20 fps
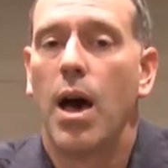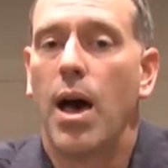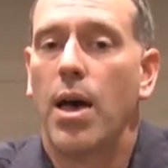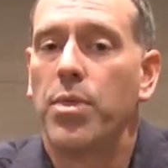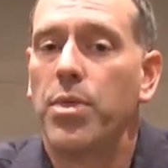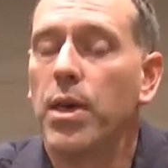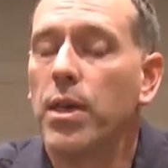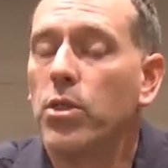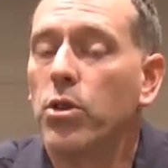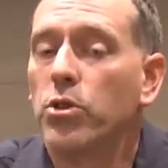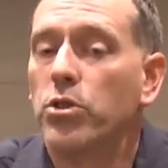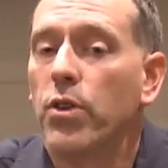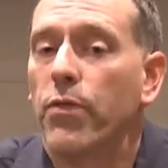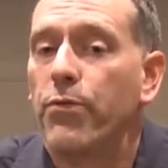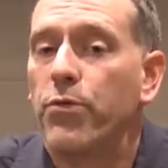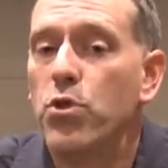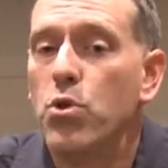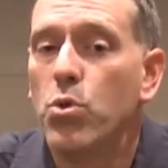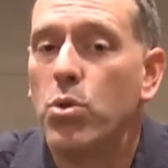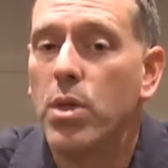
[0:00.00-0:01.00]
I think there's a
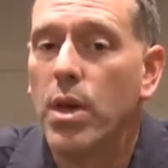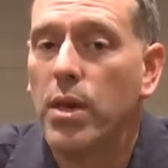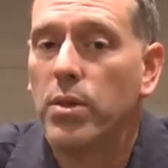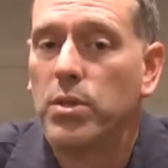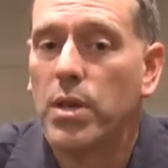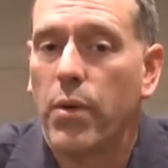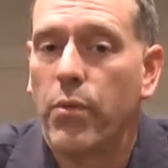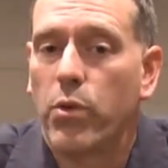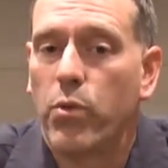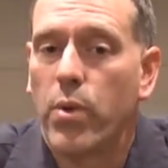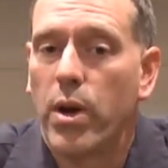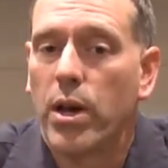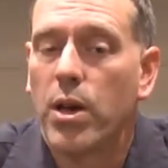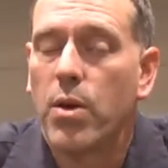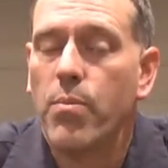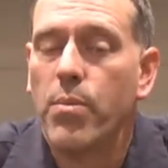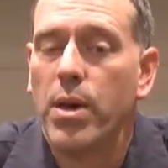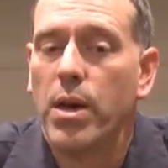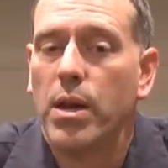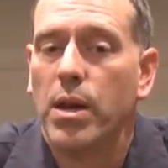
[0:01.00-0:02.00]
few things I would
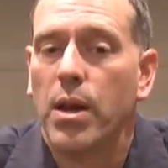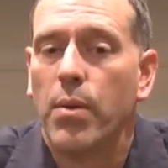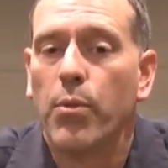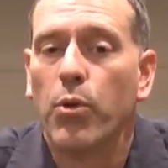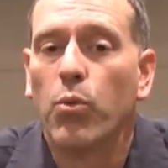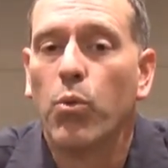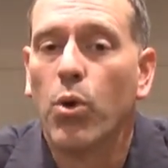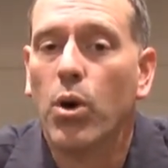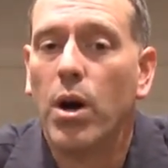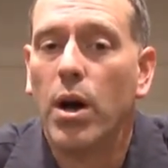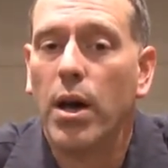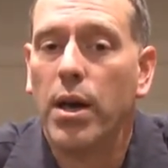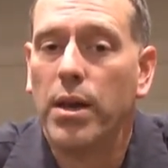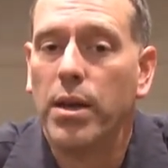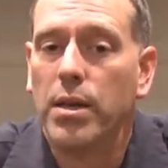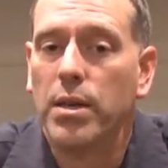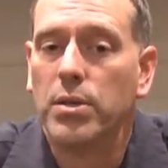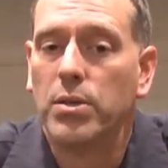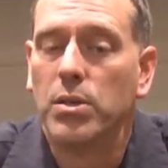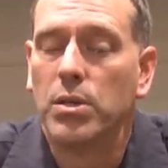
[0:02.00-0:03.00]
recommend. Number one
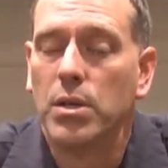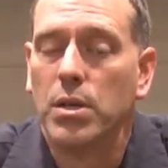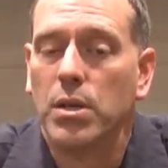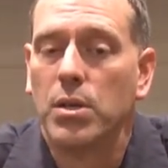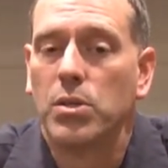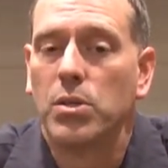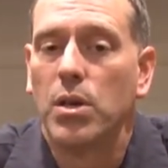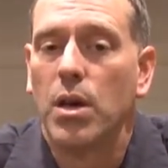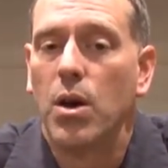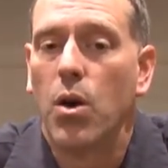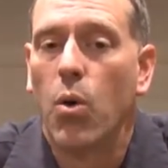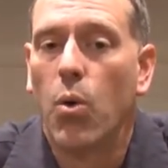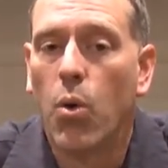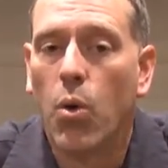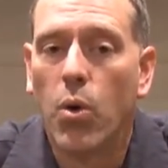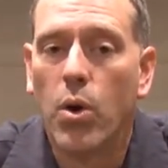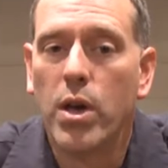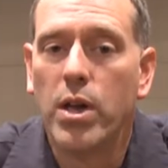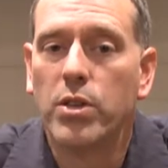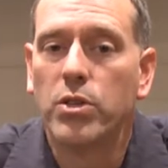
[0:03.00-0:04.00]
is this:
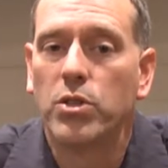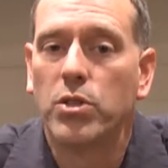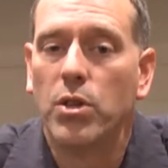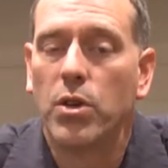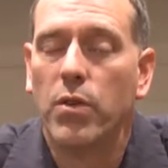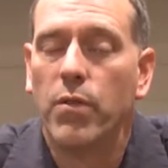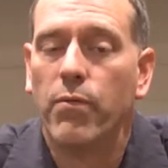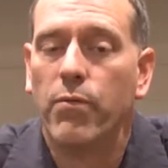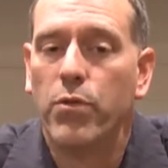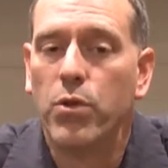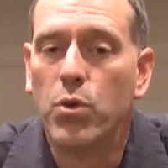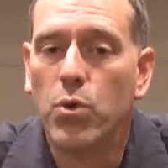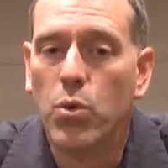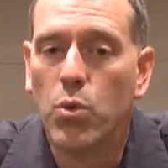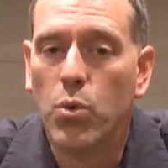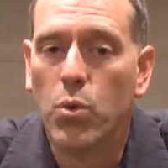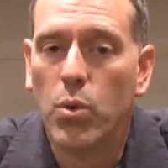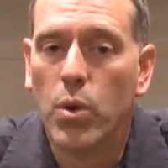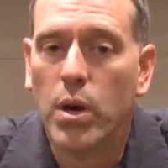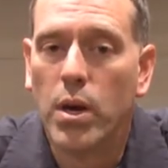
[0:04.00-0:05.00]
always
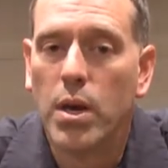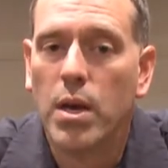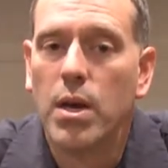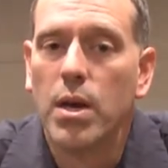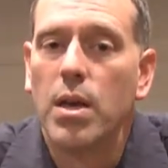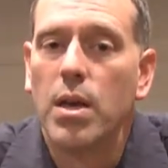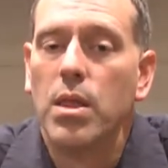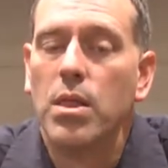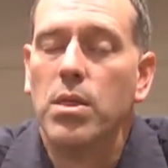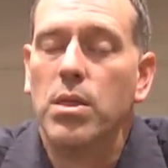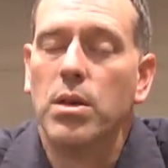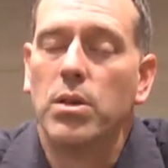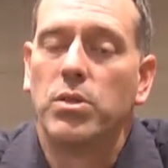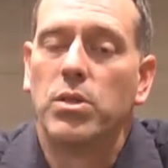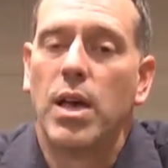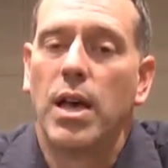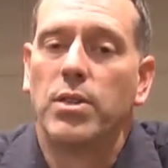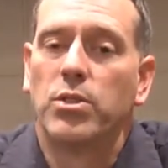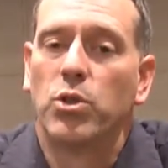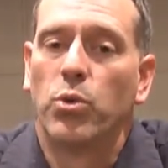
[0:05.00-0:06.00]
view this
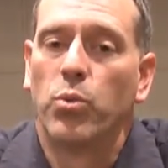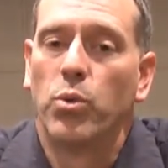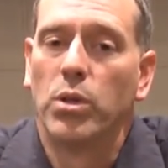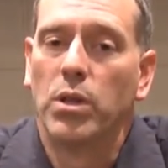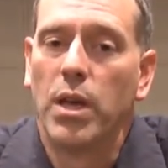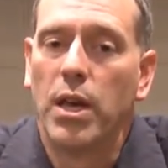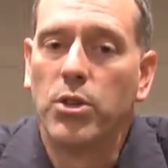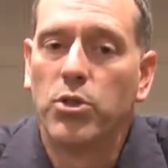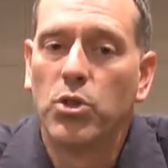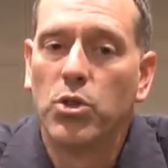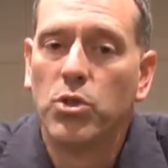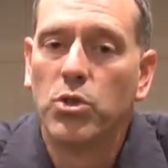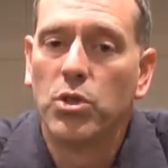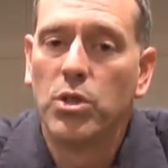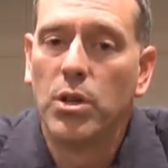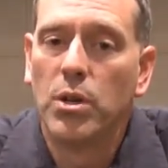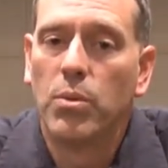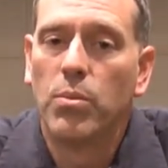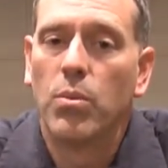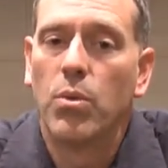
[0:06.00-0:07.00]
as a
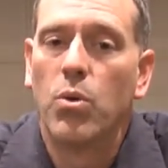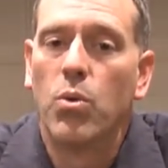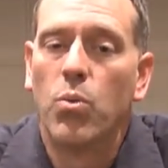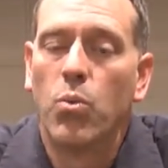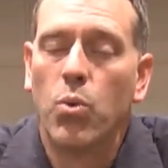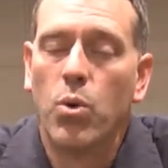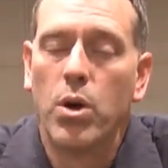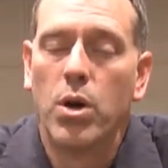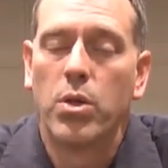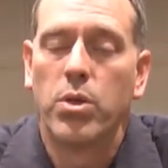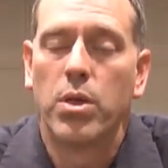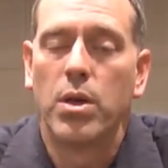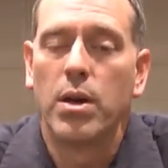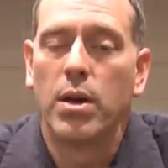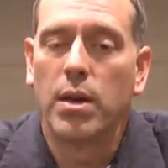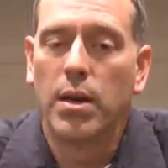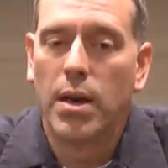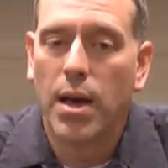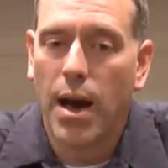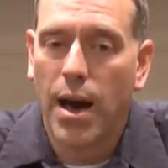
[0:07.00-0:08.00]
relationship with
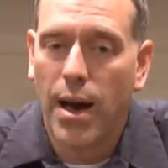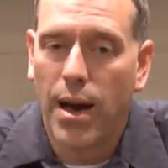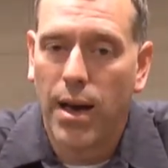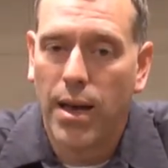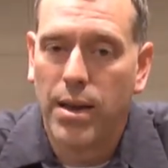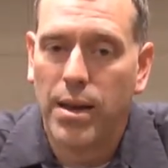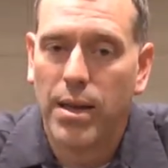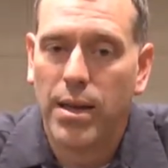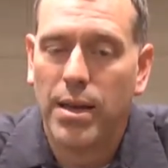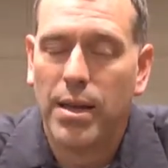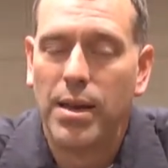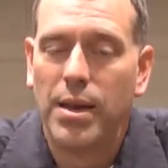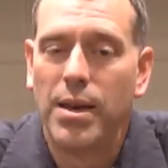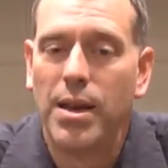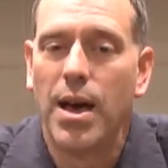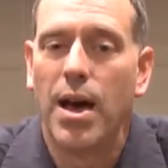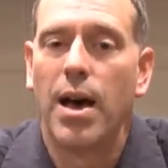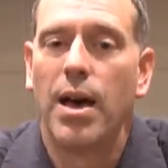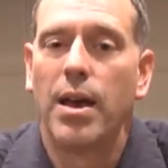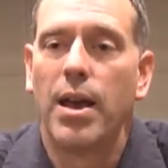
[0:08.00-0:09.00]
God,
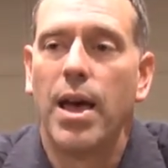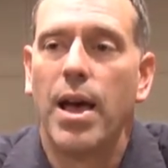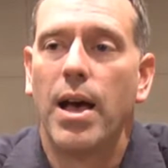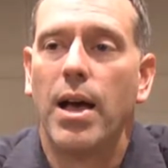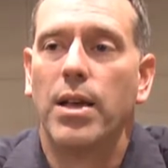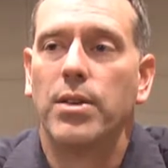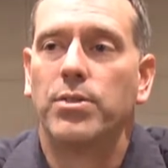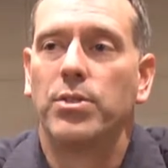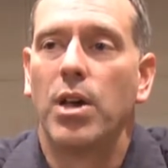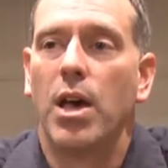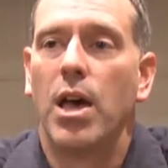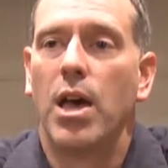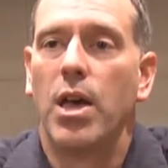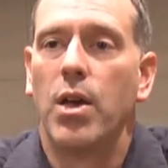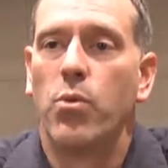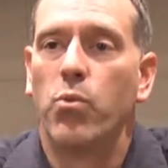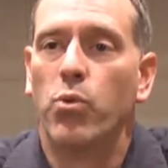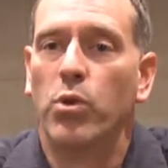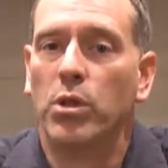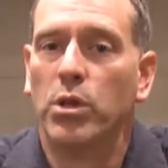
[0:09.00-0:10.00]
not as
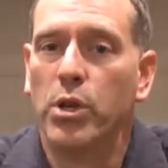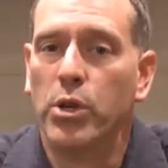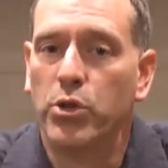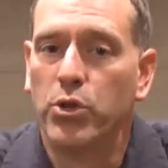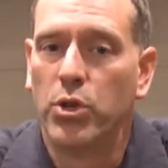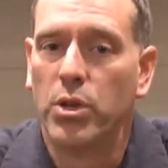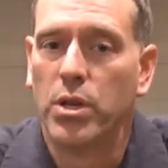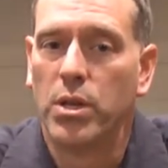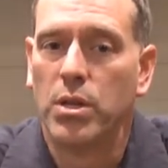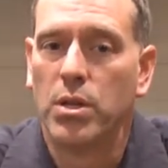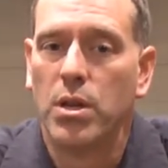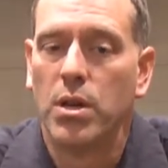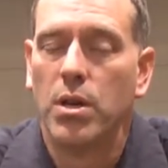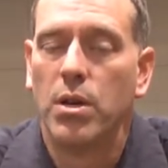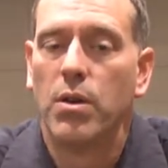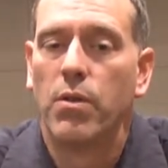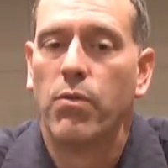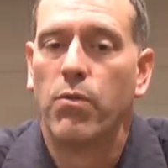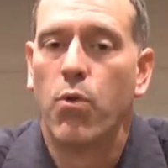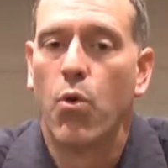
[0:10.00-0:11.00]
a religion
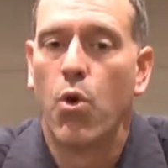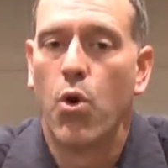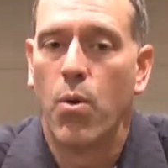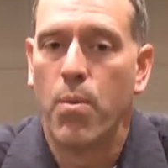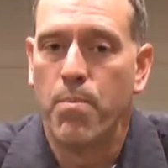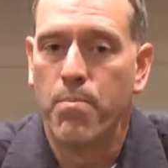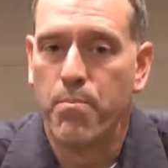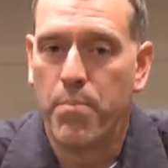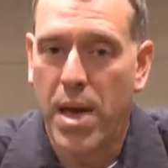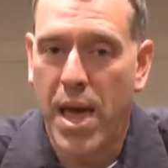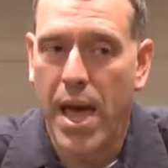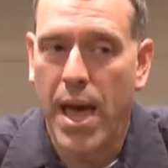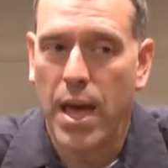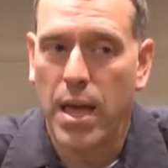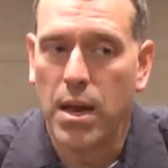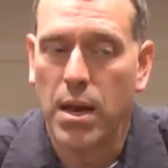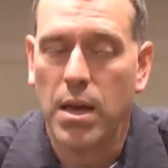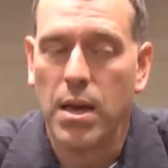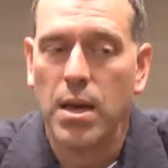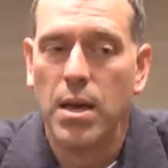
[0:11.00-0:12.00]
for man
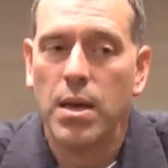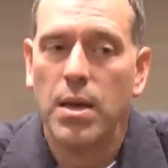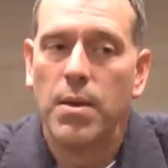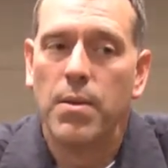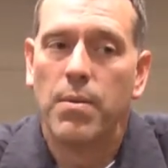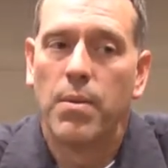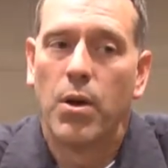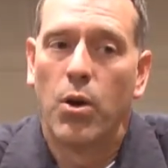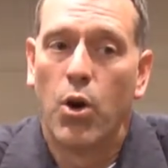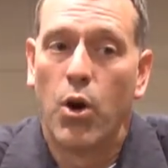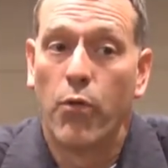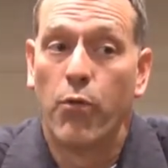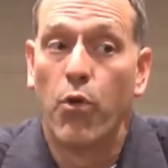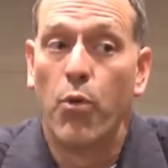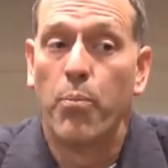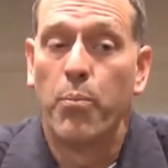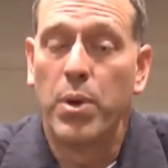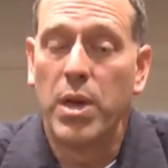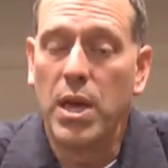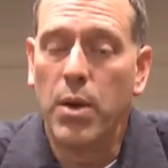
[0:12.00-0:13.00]
or for
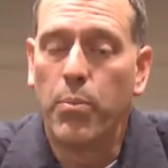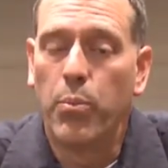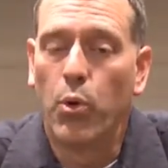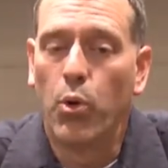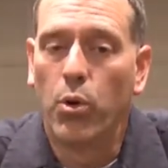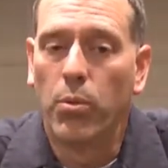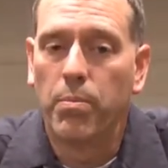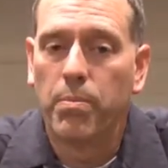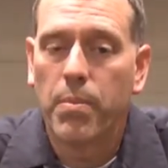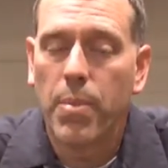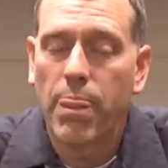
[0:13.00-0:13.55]
people.